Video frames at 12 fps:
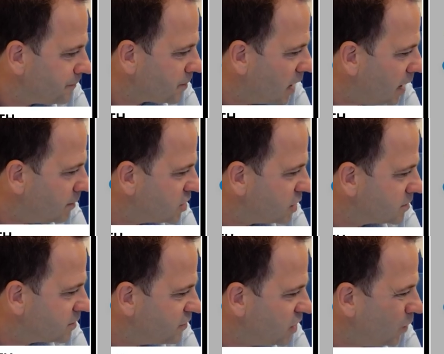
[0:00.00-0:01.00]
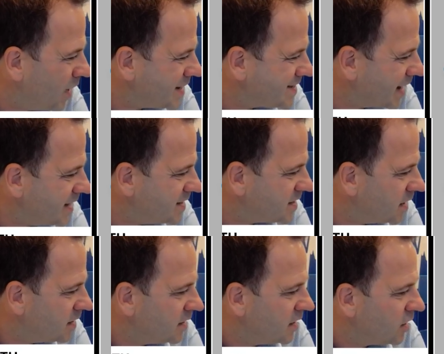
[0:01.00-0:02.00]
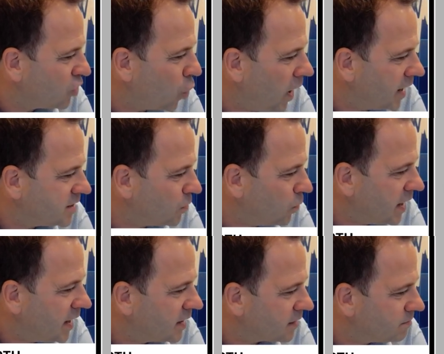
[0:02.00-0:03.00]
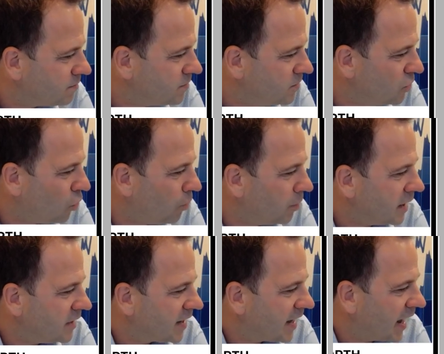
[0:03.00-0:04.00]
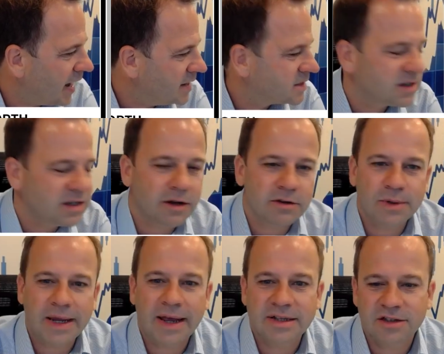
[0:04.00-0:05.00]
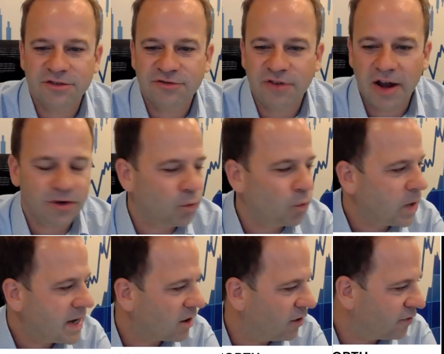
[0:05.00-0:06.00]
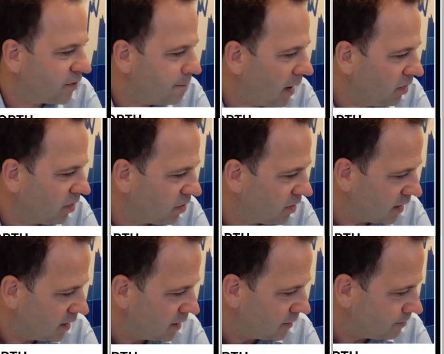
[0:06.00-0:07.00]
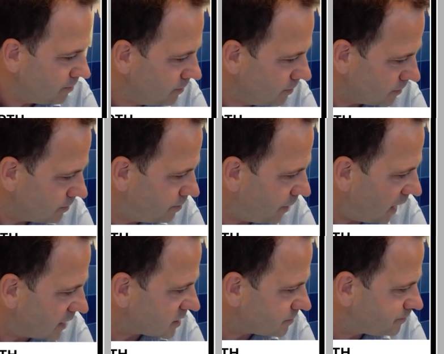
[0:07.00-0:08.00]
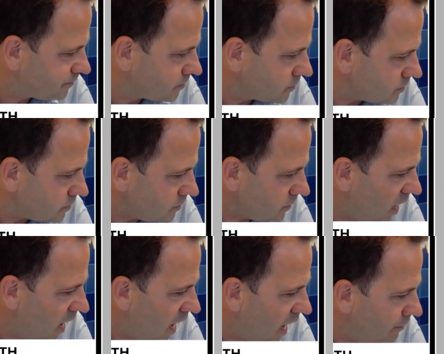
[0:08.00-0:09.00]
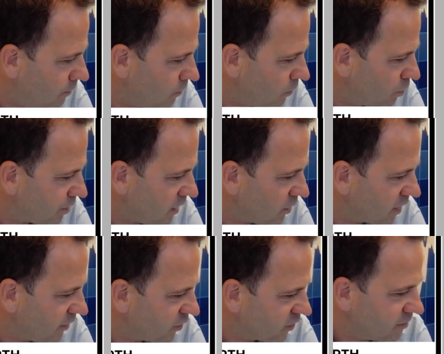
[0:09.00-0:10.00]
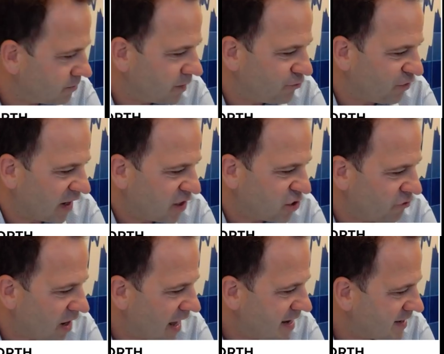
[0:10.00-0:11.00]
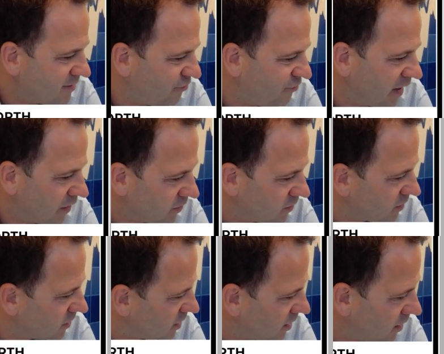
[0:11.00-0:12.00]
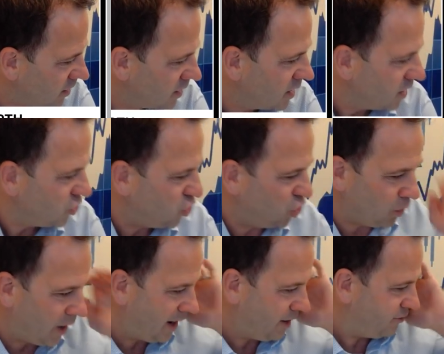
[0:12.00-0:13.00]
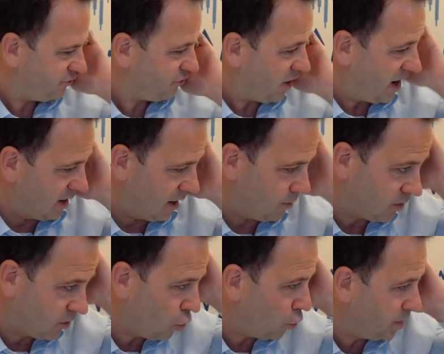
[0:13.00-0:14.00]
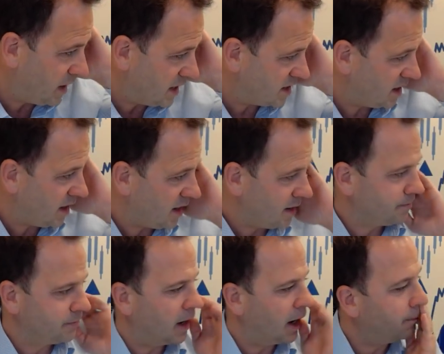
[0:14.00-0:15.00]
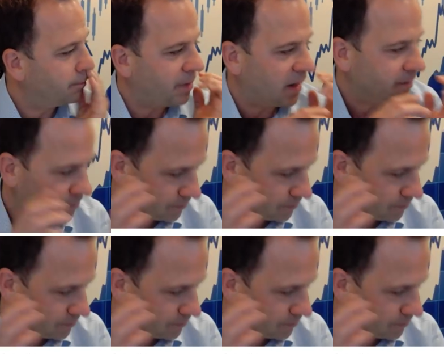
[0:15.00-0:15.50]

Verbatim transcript: Um, in terms of U S data, quieter week, normally the case, you know, as we get to the final week of the month, but Um, we'll be looking for some inflation-related figures that are due out on Friday with Core P C E. Um, but,